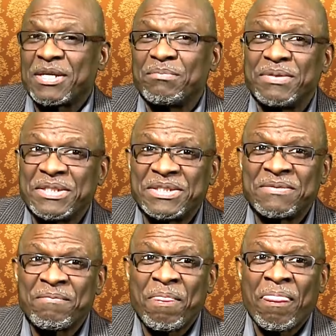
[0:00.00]
person.
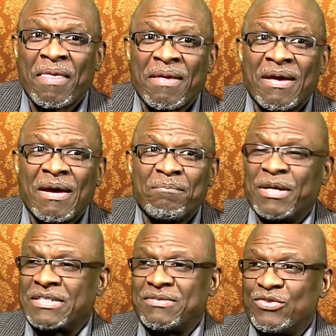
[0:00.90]

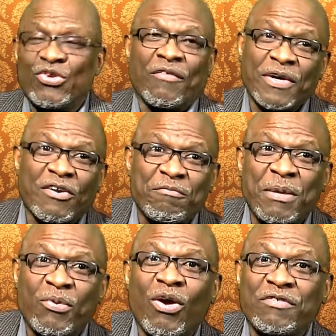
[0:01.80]
But you have heard of
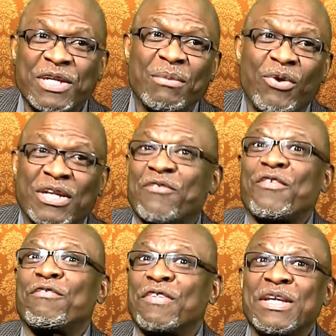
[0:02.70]
people who have celebrated
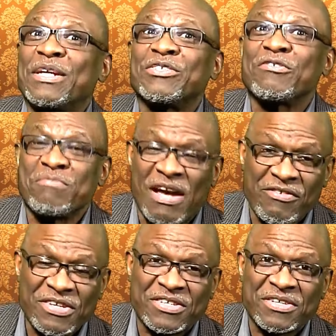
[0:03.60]
50 years of
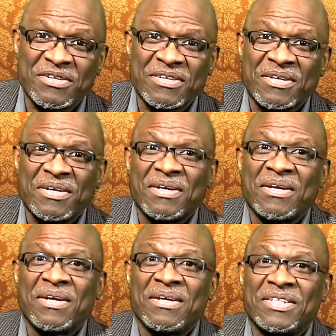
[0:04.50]
marriage,
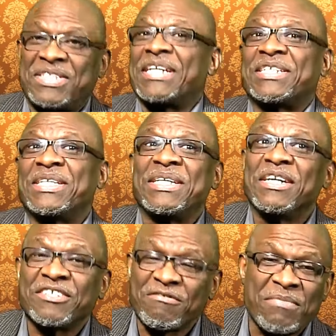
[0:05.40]
60
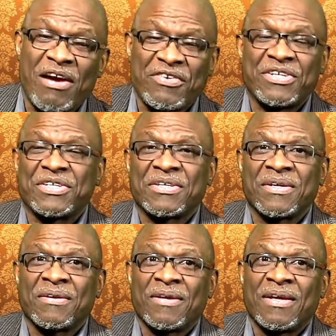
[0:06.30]
years of marriage.
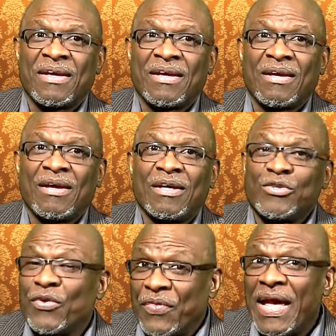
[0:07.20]

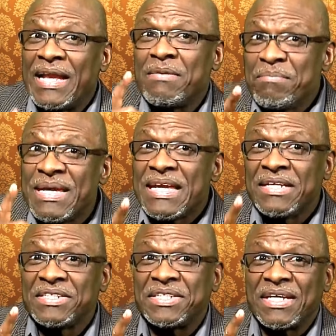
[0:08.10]
So then it
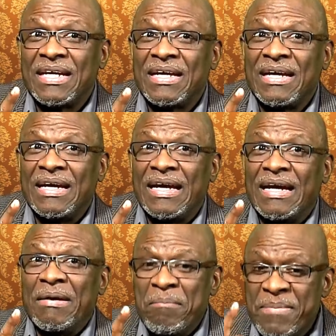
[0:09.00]
means
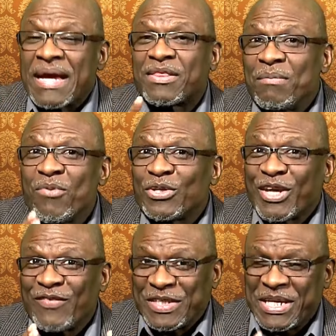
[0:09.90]
make the most
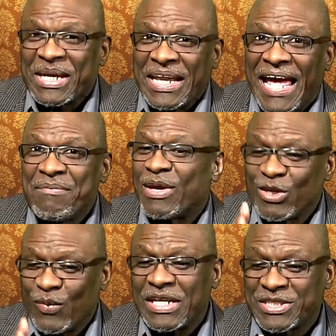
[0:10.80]
of your single life, because
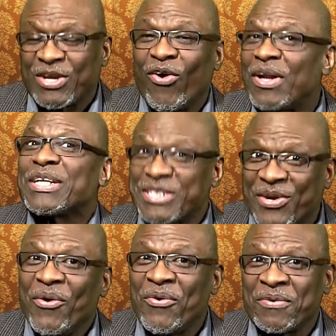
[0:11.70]
when it's gone, it's
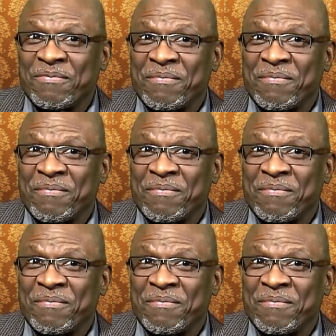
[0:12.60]
gone.